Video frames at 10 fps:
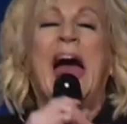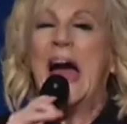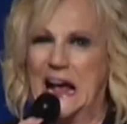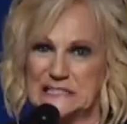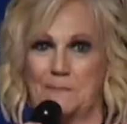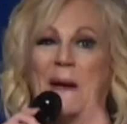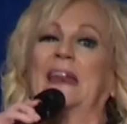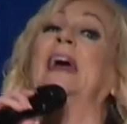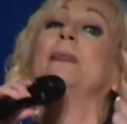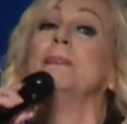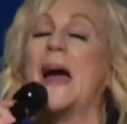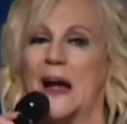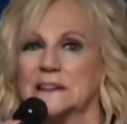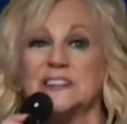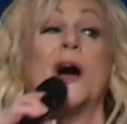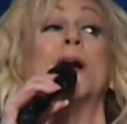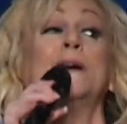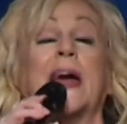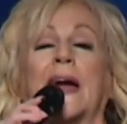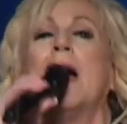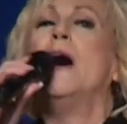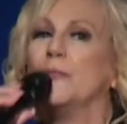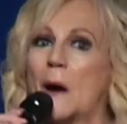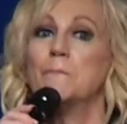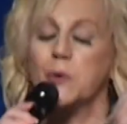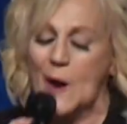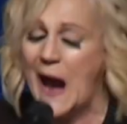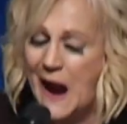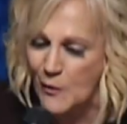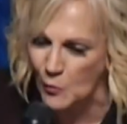has been in there turning the prayer